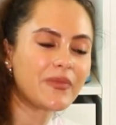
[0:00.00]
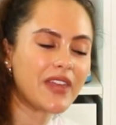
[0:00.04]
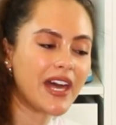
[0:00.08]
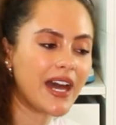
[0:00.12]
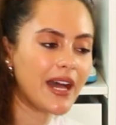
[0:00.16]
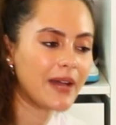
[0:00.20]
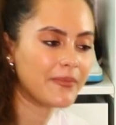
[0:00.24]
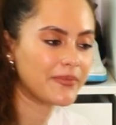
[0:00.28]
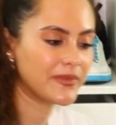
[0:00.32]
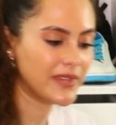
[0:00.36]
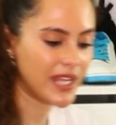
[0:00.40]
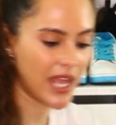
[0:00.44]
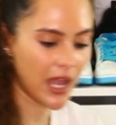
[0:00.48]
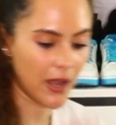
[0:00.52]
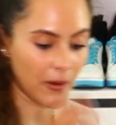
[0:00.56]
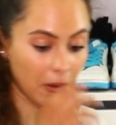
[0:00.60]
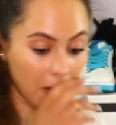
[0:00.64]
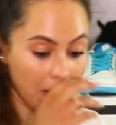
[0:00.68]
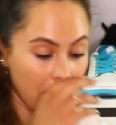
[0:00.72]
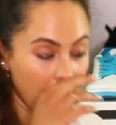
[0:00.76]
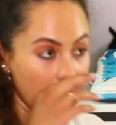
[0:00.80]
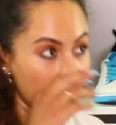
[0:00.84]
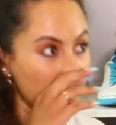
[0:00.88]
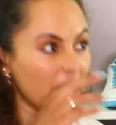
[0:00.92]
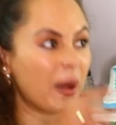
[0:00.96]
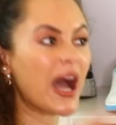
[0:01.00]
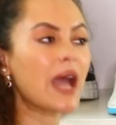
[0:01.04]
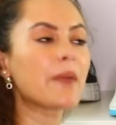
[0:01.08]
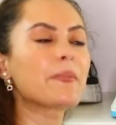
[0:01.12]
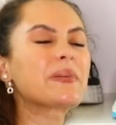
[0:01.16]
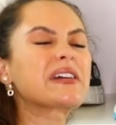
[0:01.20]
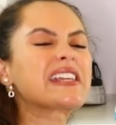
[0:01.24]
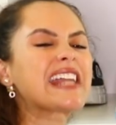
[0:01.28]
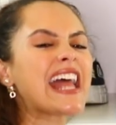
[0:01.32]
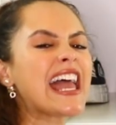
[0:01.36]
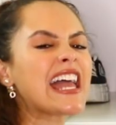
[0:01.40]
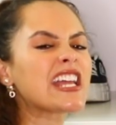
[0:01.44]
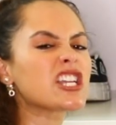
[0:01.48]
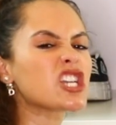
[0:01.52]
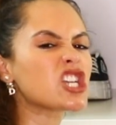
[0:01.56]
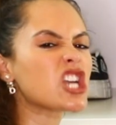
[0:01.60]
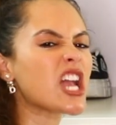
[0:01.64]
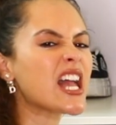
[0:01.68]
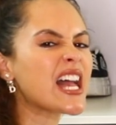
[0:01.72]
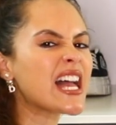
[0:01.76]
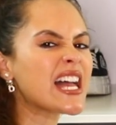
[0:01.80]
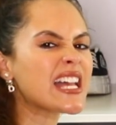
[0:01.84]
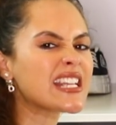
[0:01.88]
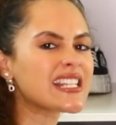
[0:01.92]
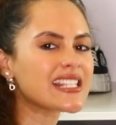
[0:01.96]
My
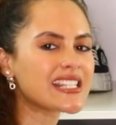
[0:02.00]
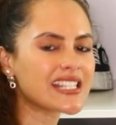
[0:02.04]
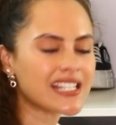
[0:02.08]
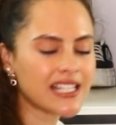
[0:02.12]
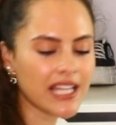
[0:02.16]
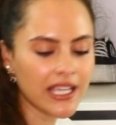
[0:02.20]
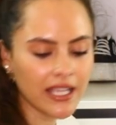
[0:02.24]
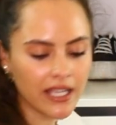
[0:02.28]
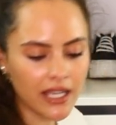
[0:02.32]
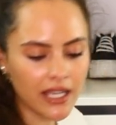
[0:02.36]
precious.